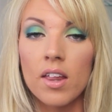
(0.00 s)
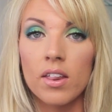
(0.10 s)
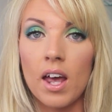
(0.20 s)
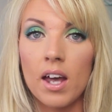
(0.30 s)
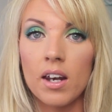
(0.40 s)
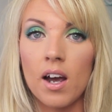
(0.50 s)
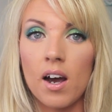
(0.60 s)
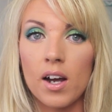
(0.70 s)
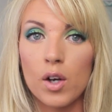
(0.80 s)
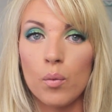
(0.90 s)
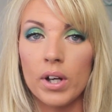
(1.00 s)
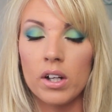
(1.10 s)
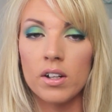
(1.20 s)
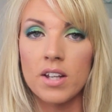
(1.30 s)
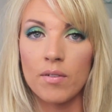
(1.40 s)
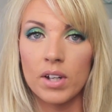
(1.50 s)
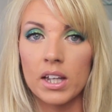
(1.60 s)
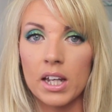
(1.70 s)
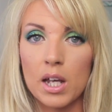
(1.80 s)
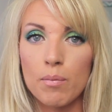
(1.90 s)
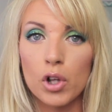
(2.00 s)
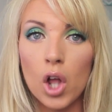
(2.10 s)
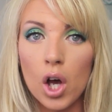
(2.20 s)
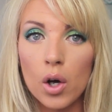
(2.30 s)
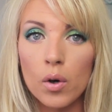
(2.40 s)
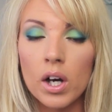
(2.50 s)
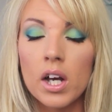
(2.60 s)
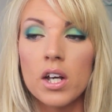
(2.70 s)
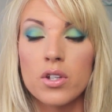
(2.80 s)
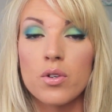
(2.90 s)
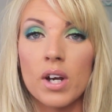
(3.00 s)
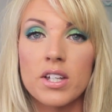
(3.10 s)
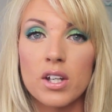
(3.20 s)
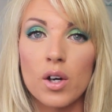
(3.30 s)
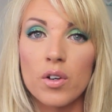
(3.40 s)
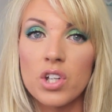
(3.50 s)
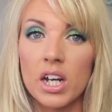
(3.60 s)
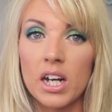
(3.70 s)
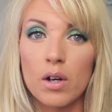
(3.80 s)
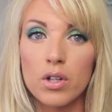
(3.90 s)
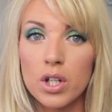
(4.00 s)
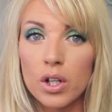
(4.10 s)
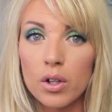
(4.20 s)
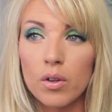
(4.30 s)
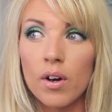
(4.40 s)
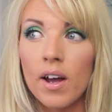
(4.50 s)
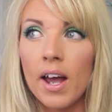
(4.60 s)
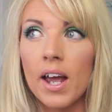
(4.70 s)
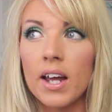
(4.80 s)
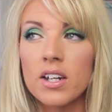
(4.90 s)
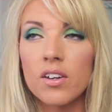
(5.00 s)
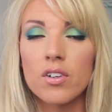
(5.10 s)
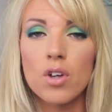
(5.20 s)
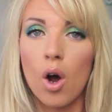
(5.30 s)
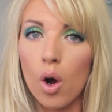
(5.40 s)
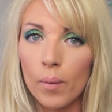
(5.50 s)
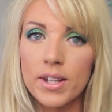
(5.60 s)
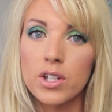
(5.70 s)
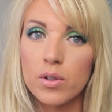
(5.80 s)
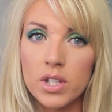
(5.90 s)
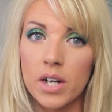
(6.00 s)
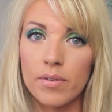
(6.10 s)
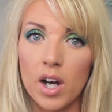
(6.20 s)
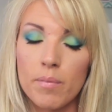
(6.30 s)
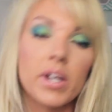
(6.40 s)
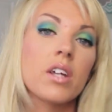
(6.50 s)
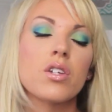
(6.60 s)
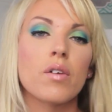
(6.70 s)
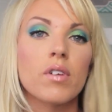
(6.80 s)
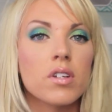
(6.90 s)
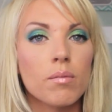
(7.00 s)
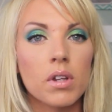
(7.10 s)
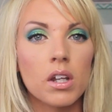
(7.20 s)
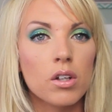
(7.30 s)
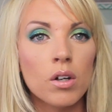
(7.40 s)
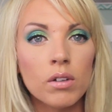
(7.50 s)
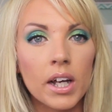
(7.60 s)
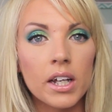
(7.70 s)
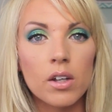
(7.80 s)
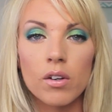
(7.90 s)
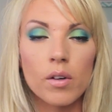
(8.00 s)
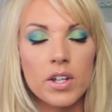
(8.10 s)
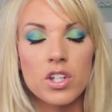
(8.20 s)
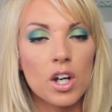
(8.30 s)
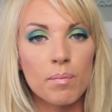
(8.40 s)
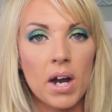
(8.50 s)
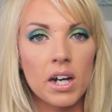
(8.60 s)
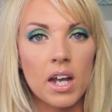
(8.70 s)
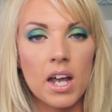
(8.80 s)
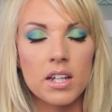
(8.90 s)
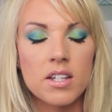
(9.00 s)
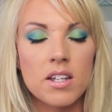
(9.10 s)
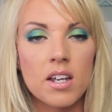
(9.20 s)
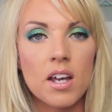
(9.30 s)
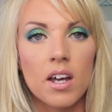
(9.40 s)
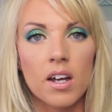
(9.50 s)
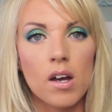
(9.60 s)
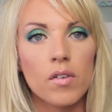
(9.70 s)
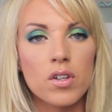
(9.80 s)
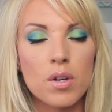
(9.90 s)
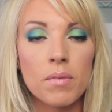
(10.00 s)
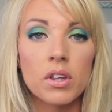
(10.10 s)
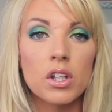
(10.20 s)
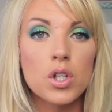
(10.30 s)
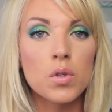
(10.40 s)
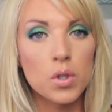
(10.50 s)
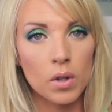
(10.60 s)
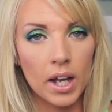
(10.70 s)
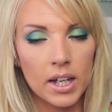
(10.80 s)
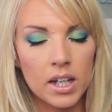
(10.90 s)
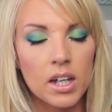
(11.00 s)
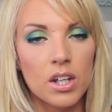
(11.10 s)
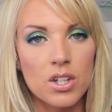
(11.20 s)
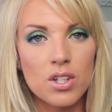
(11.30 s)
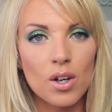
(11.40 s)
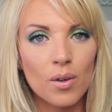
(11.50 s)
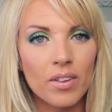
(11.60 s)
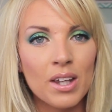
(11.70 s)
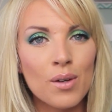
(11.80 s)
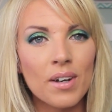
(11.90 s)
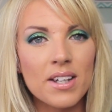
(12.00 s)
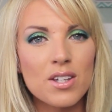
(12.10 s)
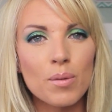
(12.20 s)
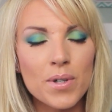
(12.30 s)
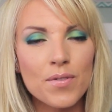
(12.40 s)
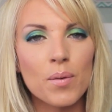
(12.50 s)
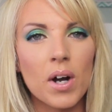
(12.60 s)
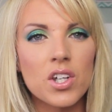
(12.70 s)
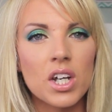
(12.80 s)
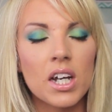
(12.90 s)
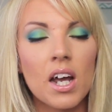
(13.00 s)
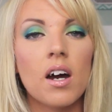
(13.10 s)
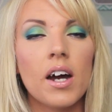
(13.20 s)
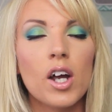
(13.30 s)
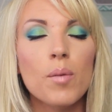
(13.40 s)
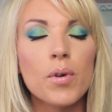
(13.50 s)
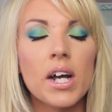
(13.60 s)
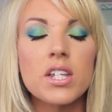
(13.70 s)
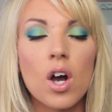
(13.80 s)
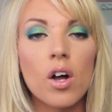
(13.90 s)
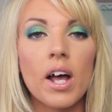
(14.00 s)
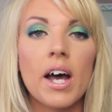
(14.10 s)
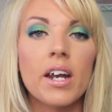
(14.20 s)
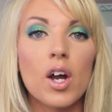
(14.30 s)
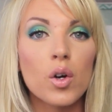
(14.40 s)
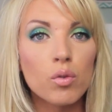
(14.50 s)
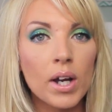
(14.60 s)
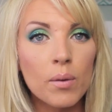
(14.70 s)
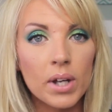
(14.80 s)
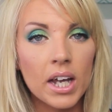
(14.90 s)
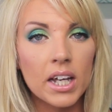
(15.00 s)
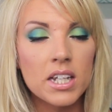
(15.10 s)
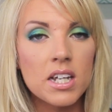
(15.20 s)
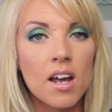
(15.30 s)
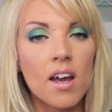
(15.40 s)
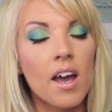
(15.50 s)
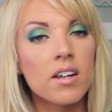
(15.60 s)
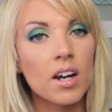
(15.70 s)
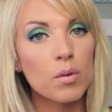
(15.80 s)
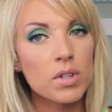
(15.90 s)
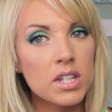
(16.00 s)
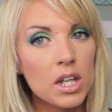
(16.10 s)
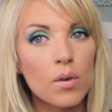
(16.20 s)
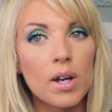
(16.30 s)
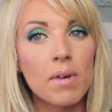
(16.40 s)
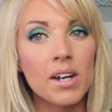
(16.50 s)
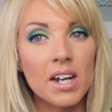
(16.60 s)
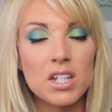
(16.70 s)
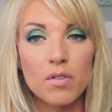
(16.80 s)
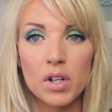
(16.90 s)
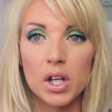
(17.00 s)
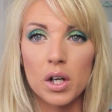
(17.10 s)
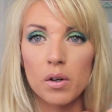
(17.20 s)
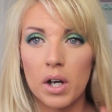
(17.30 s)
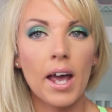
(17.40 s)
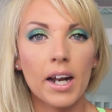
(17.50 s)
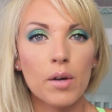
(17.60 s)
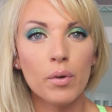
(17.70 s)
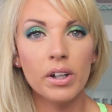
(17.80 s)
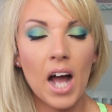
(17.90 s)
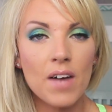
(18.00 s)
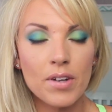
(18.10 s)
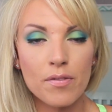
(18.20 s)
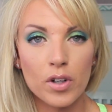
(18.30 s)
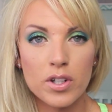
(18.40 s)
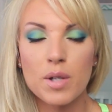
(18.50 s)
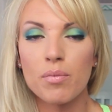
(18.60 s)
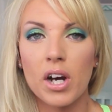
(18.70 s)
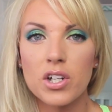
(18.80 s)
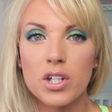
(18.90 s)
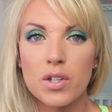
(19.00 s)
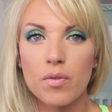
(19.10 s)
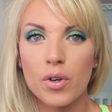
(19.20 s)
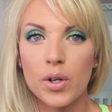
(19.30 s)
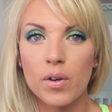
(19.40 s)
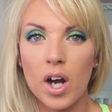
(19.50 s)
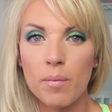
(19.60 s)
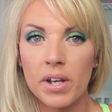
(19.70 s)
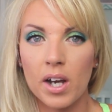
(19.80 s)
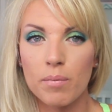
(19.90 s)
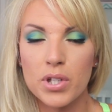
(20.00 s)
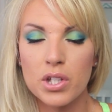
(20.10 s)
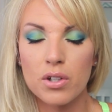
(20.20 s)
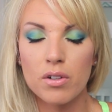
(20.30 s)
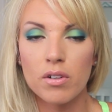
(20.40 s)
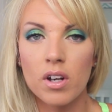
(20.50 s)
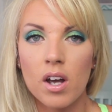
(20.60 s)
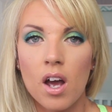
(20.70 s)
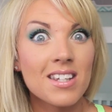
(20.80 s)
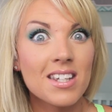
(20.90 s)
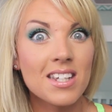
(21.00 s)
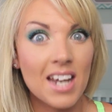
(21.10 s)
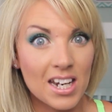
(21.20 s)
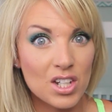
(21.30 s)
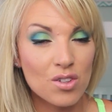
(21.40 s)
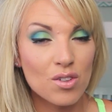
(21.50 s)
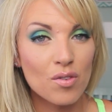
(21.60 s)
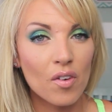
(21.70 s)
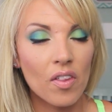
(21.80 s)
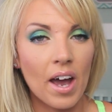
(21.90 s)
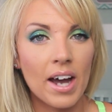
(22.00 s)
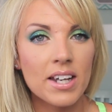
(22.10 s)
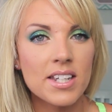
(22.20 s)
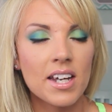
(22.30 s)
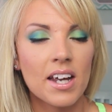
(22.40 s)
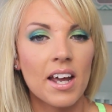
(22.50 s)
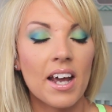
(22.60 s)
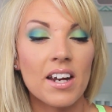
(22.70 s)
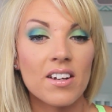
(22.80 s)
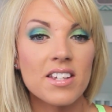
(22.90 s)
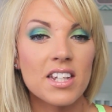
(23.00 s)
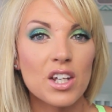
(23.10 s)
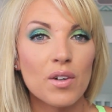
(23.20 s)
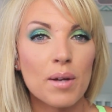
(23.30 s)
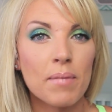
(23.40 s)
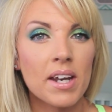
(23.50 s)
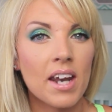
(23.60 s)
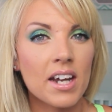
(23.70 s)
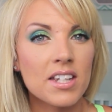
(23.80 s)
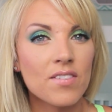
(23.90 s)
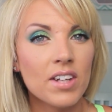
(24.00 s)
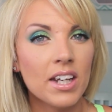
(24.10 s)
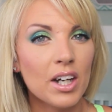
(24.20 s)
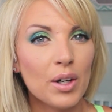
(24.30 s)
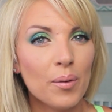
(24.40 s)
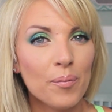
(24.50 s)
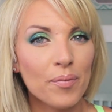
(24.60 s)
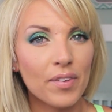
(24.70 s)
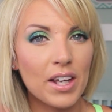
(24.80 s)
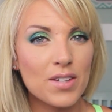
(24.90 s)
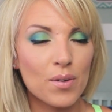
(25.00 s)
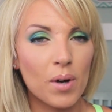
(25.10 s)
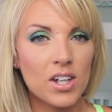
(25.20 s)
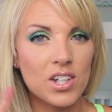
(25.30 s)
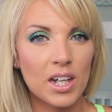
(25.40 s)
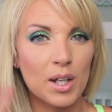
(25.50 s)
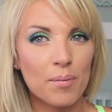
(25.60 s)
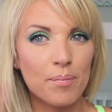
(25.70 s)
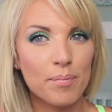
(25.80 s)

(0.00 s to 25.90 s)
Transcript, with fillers: then I will definitely link it below so you guys can go and check it out too. And there's always new stuff coming. So if there's something that you don't like, you can always check back and see if there's something that you do like. So thank you guys so much for watching. I hope you guys all had a great weekend and I will see you in my next video. And I will have a first impressions for you coming up soon. Stay tuned for that, and I'll see you in my next video. Thanks for watching.